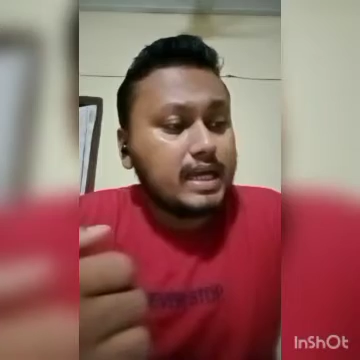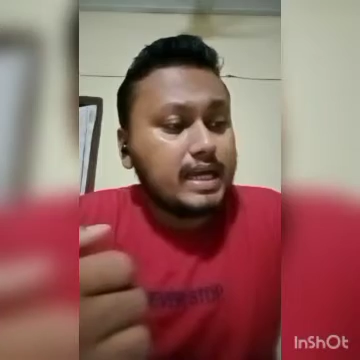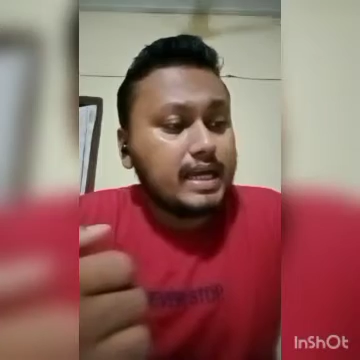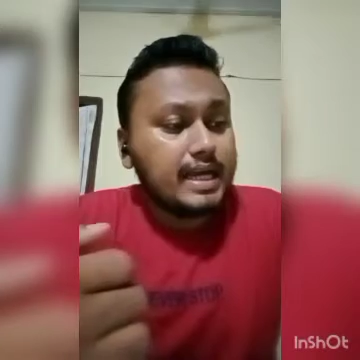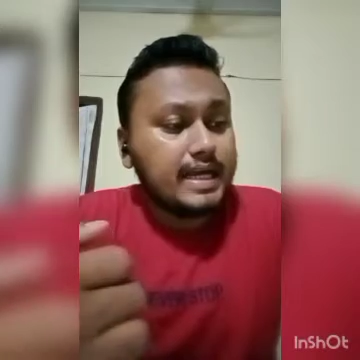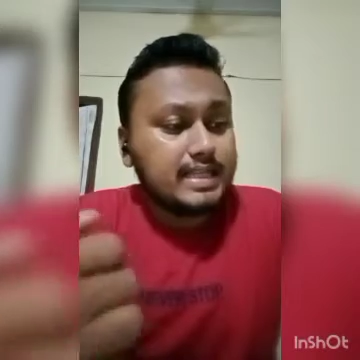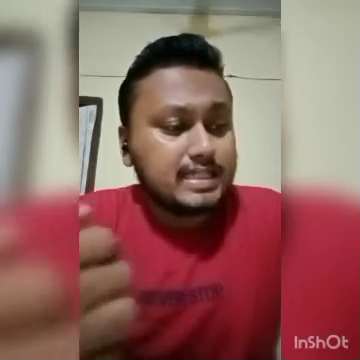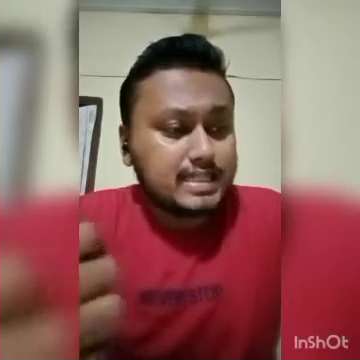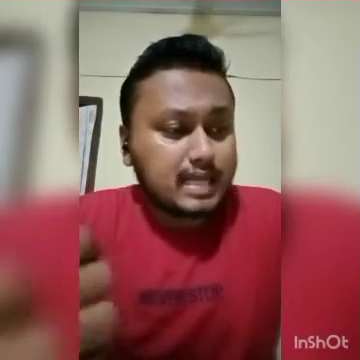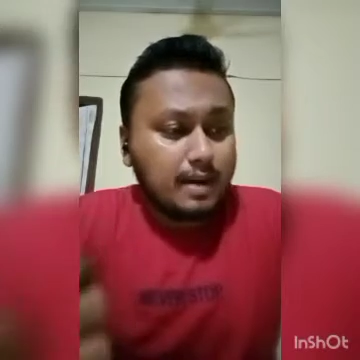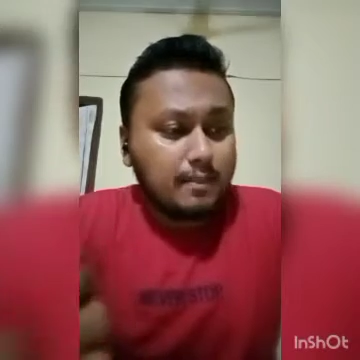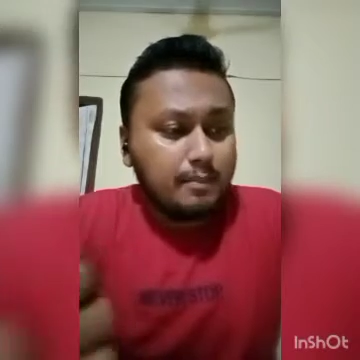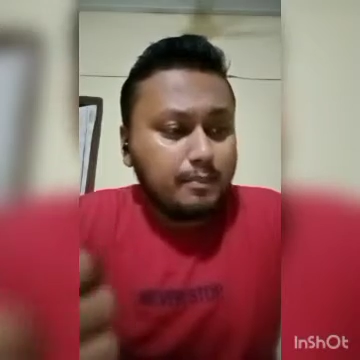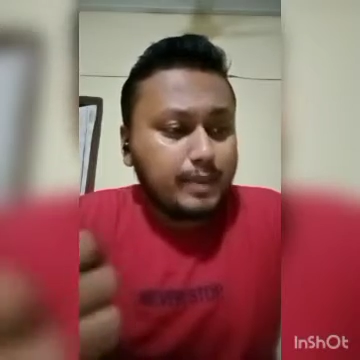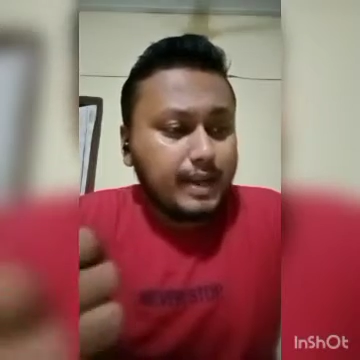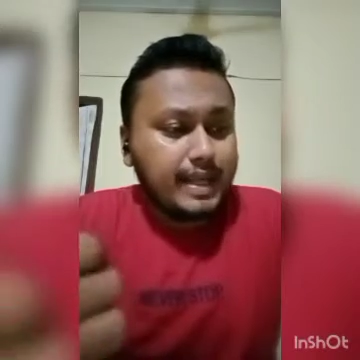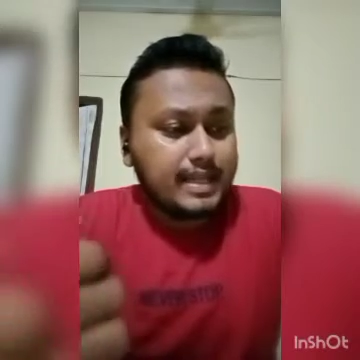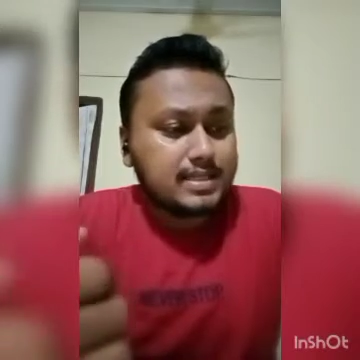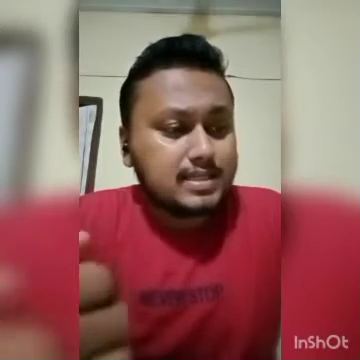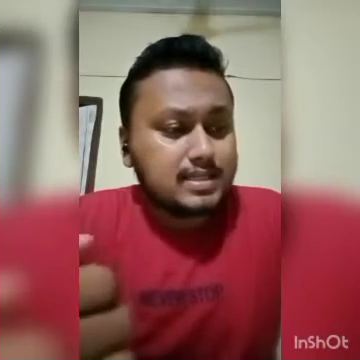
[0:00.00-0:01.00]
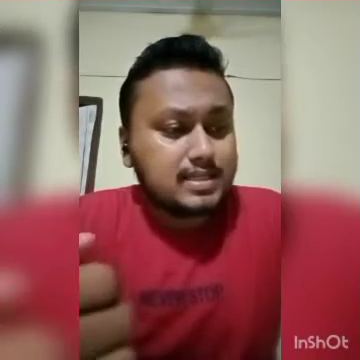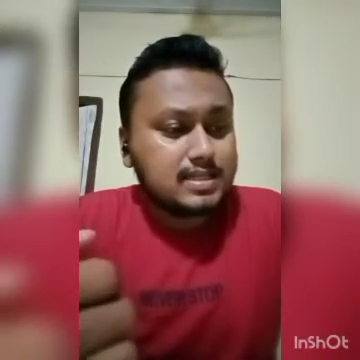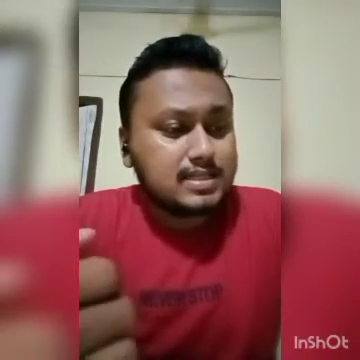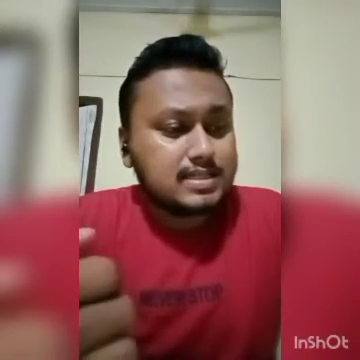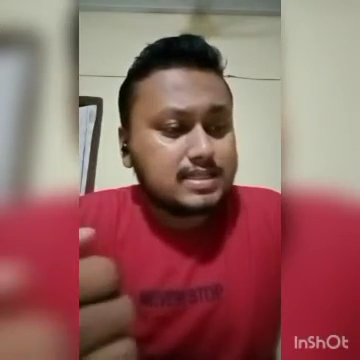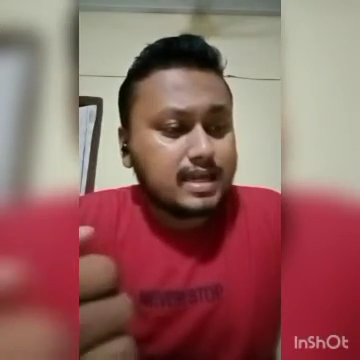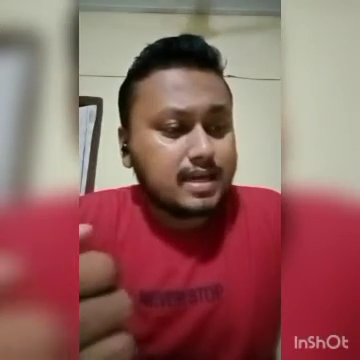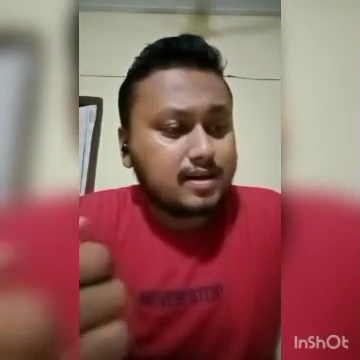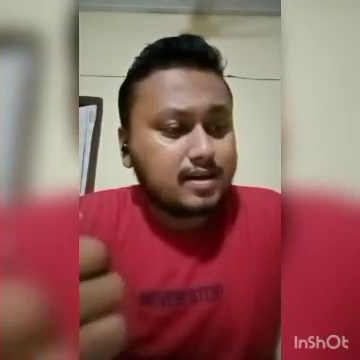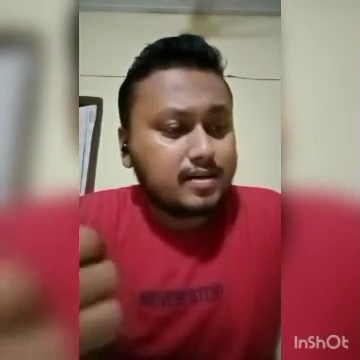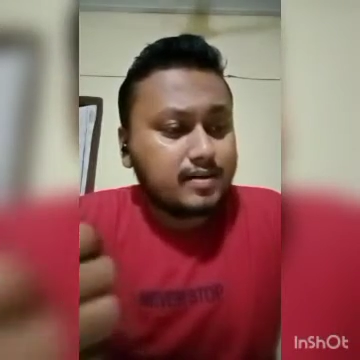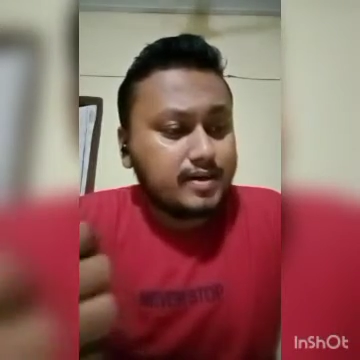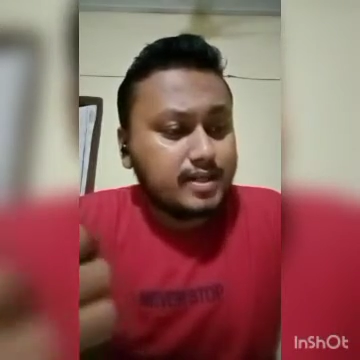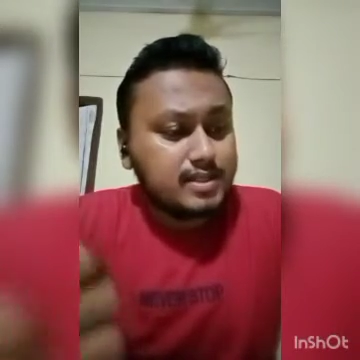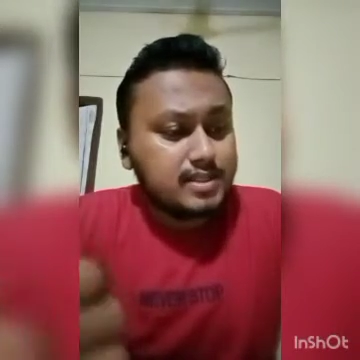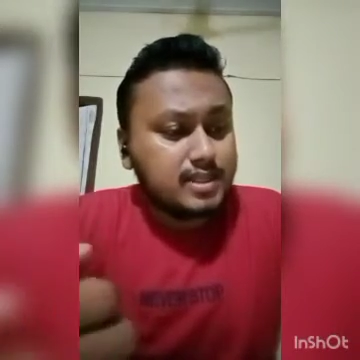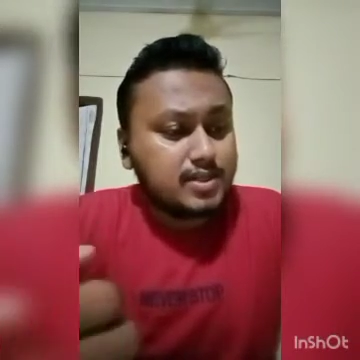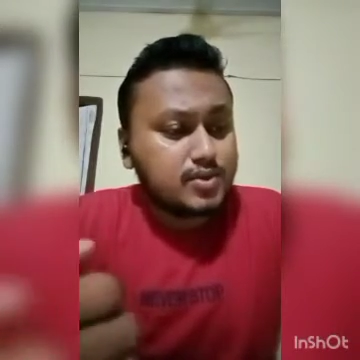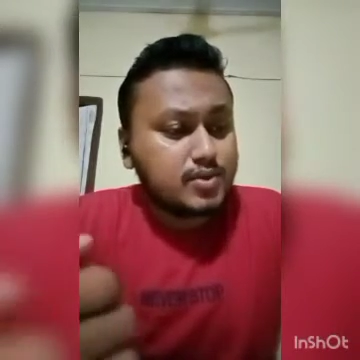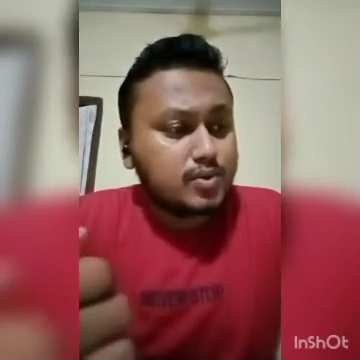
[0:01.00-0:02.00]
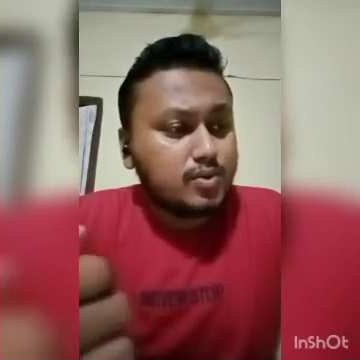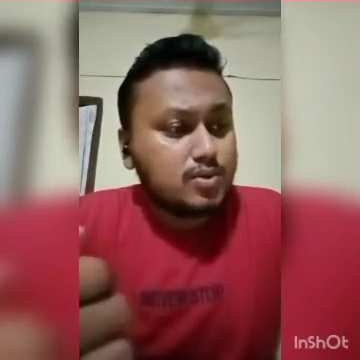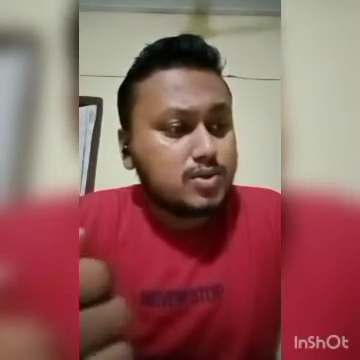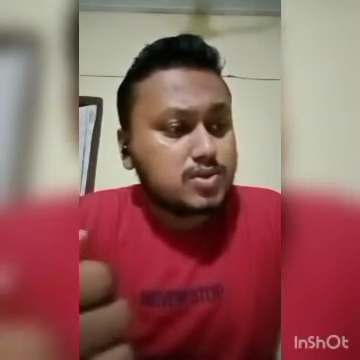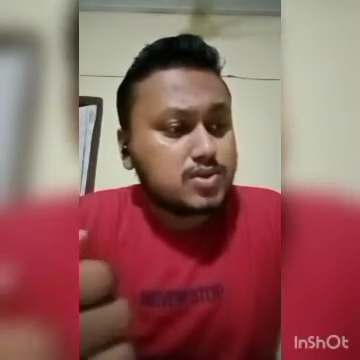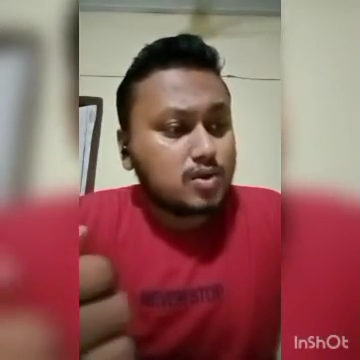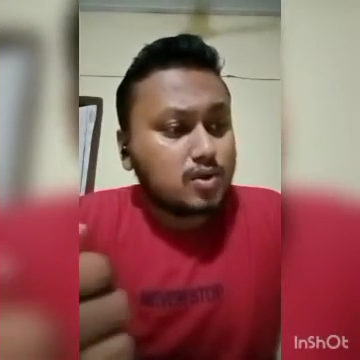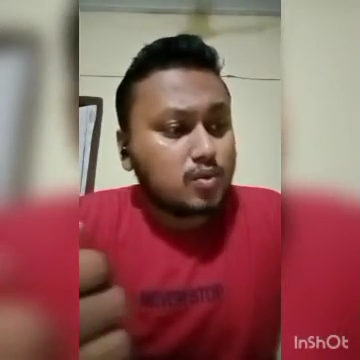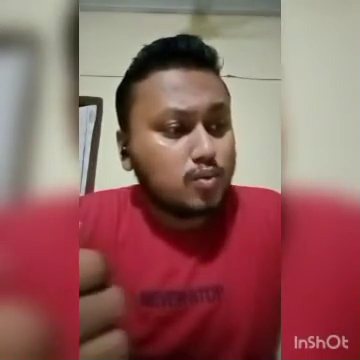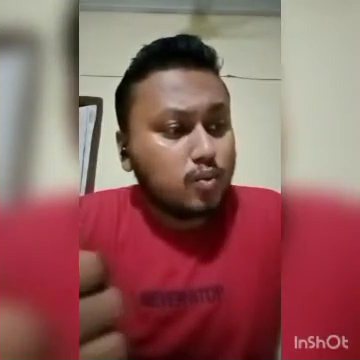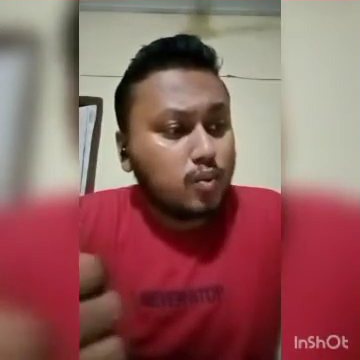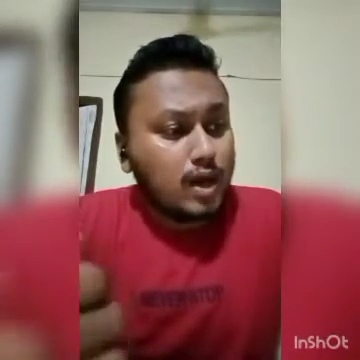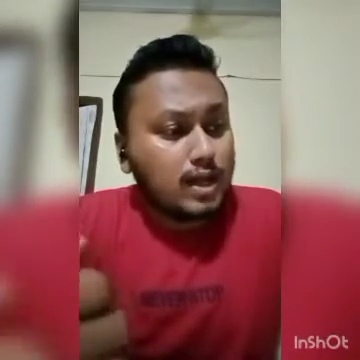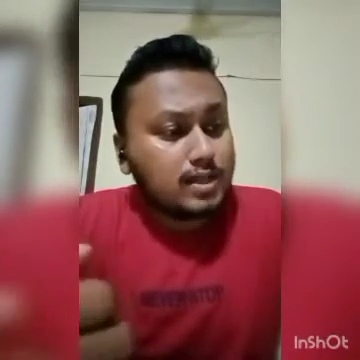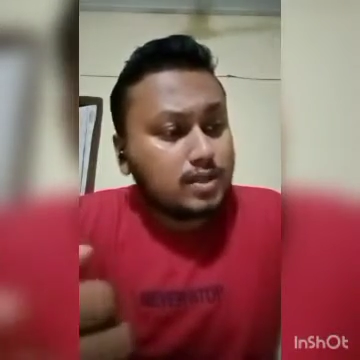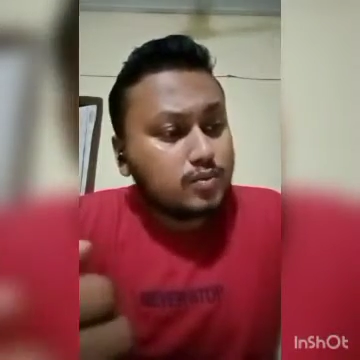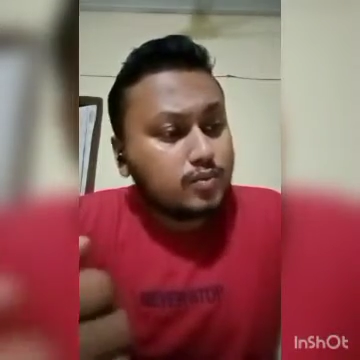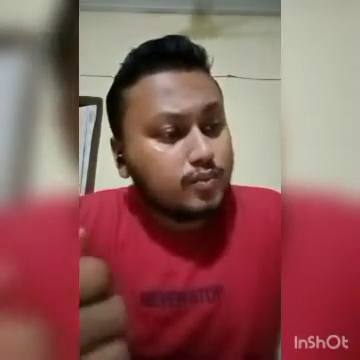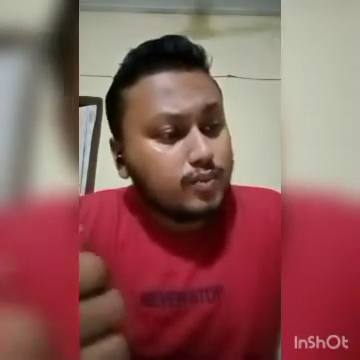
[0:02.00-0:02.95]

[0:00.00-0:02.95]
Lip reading: In some places, there are rigid rules on what